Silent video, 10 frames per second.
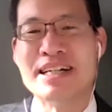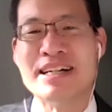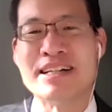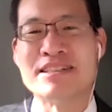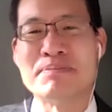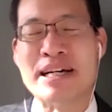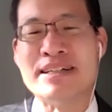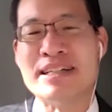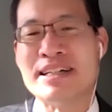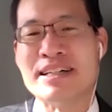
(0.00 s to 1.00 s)

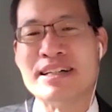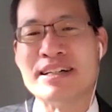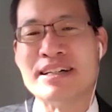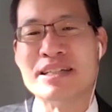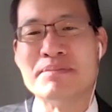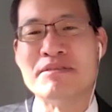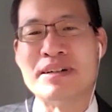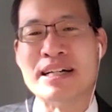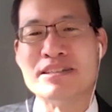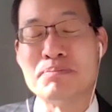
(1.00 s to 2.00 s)
expanding human
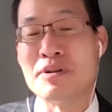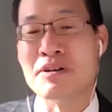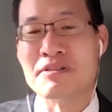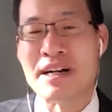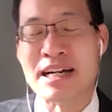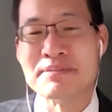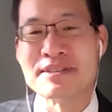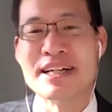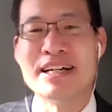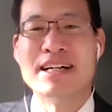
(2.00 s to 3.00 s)
rights programs.
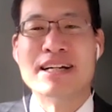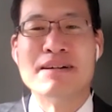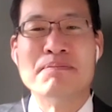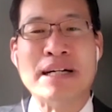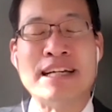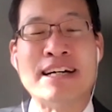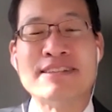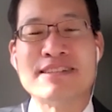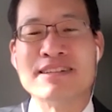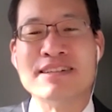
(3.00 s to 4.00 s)
But
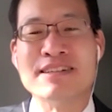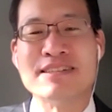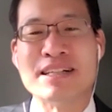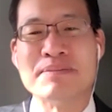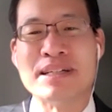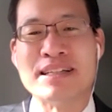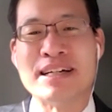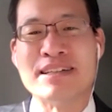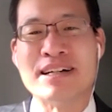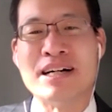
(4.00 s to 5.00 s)
that's clearly something
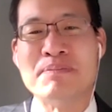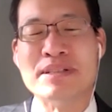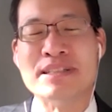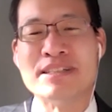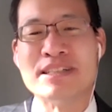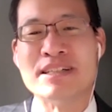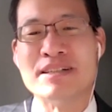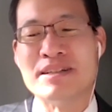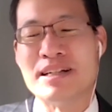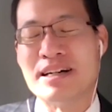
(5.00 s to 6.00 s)
that the
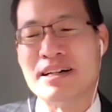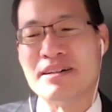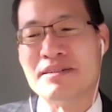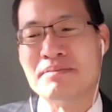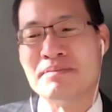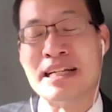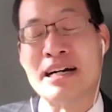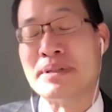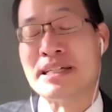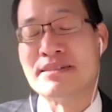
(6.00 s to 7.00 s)
opposition may
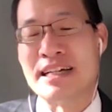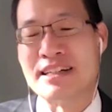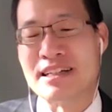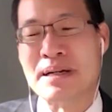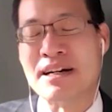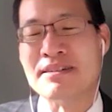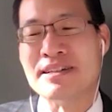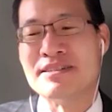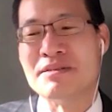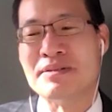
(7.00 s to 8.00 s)
not be excited about.
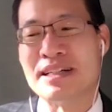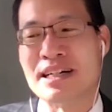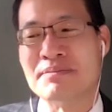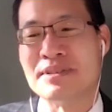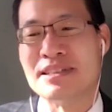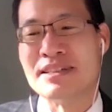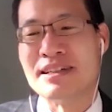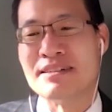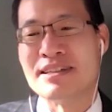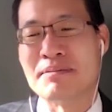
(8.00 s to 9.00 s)
And so when it comes to
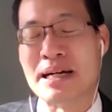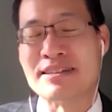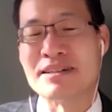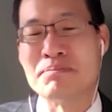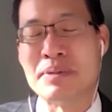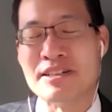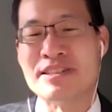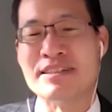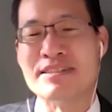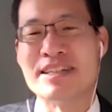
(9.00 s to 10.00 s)
things like passing
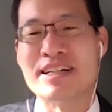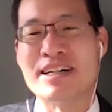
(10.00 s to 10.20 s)
budgets,